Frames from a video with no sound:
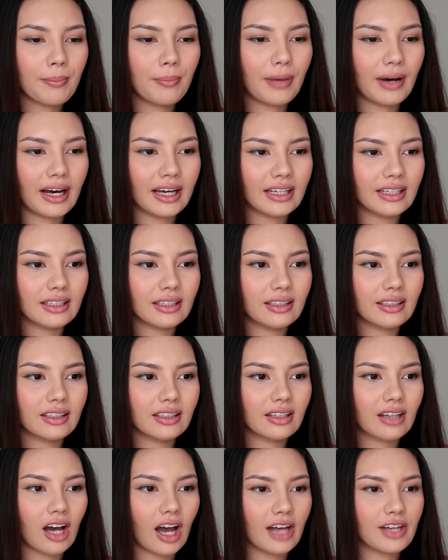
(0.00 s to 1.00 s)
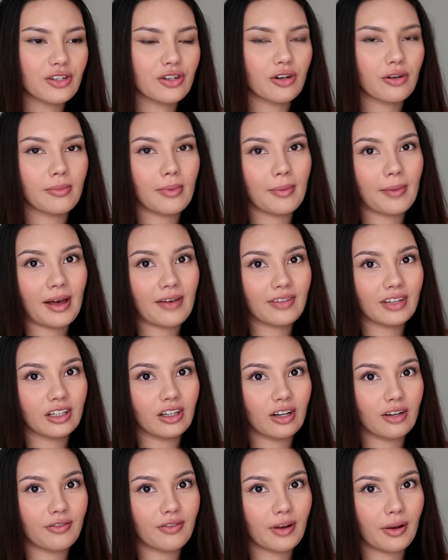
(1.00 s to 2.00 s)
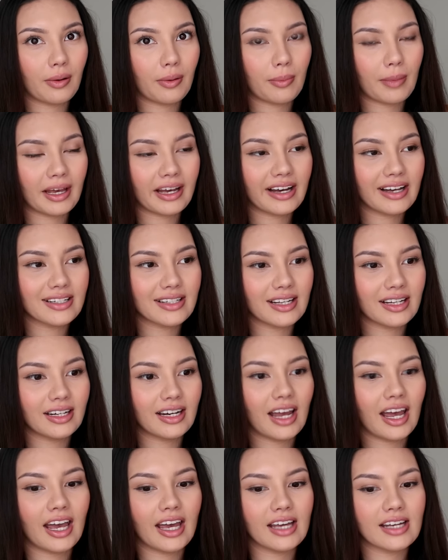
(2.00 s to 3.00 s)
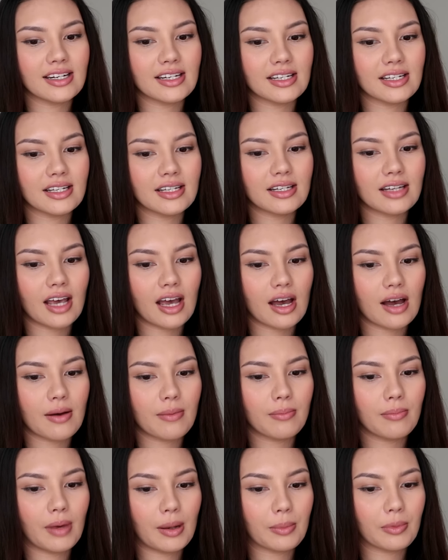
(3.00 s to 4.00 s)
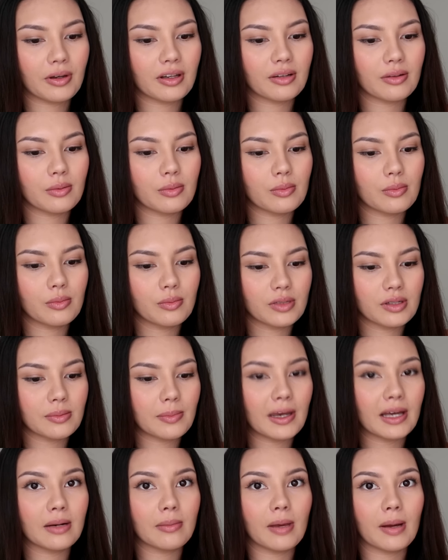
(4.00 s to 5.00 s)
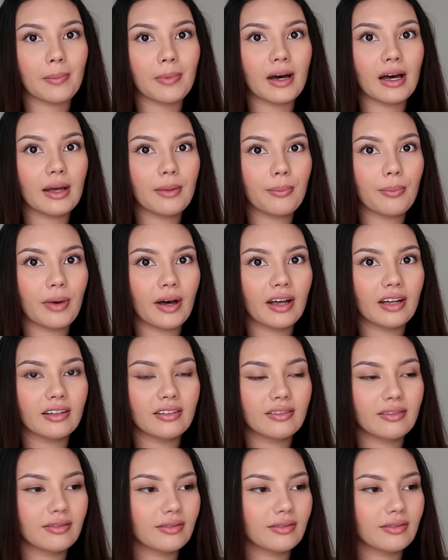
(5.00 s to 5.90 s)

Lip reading: But I do remember having a lot of fun with my cousin, and my brother was a pain in my butt, but